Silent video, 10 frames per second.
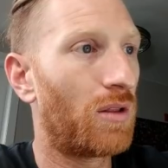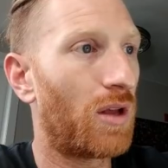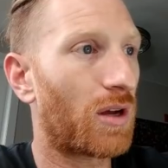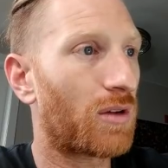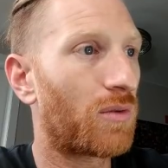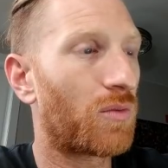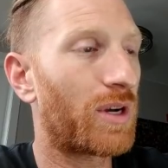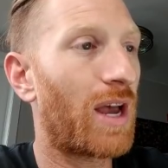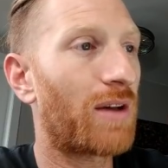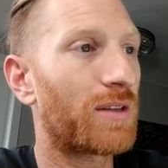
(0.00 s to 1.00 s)
Look,
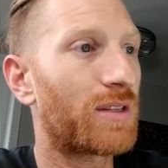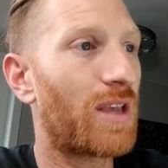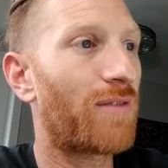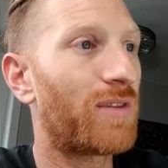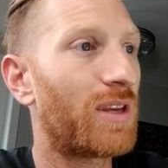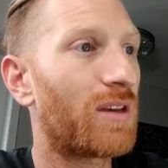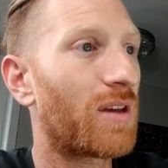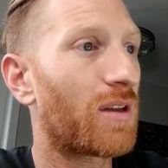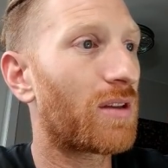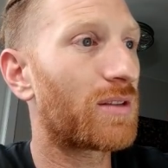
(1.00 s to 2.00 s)
we're down to
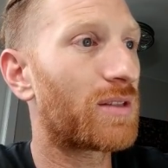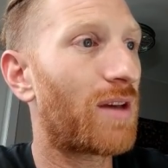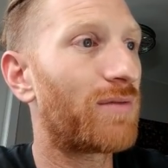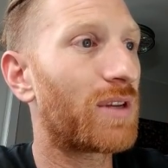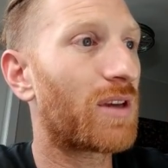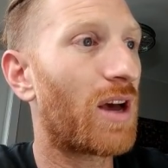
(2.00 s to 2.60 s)
70